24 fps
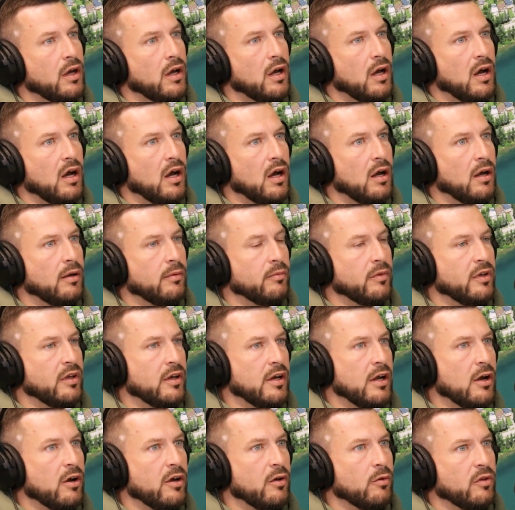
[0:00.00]
an
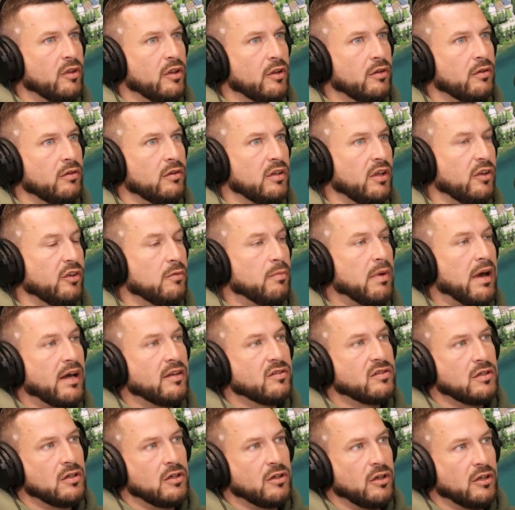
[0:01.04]
area with lily pads
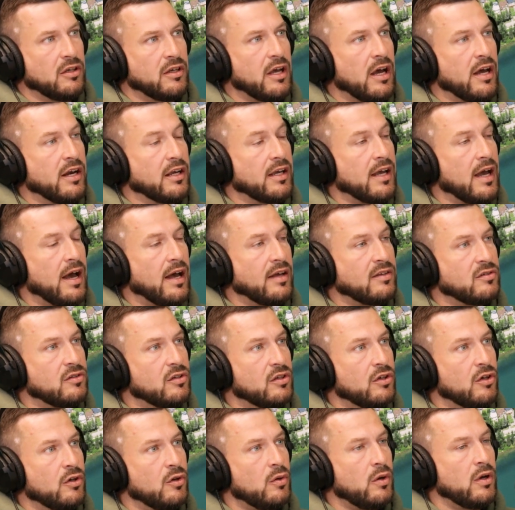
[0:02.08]
that you could kind of cast to,